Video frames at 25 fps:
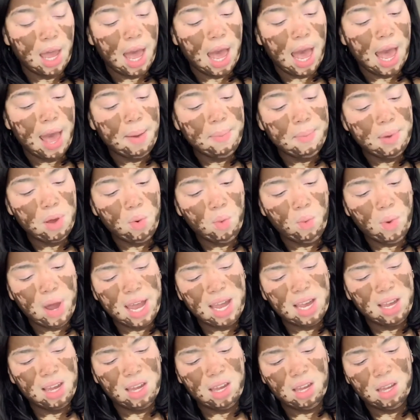I've been
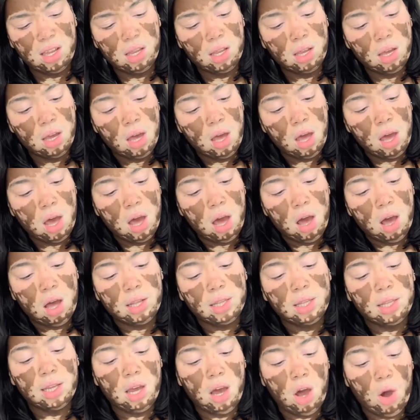waiting
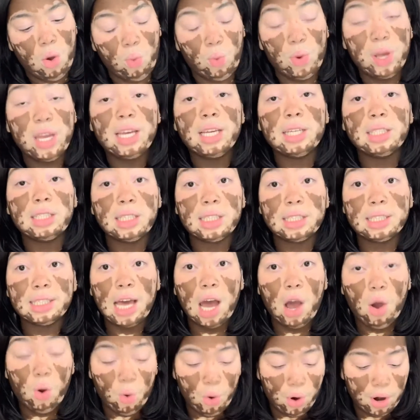a week since
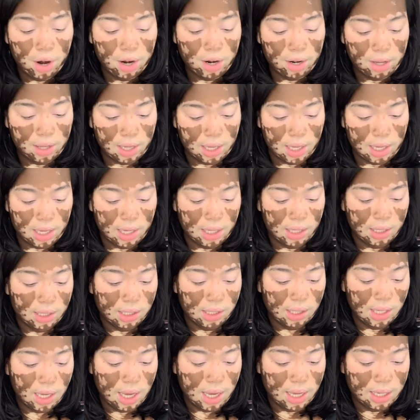I ordered
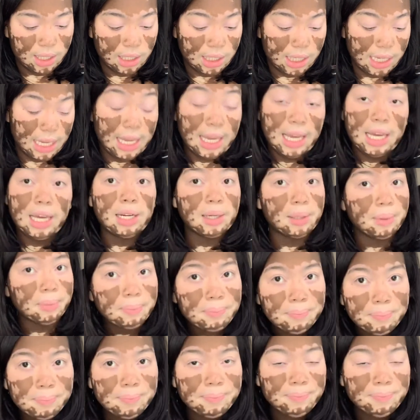these to get them.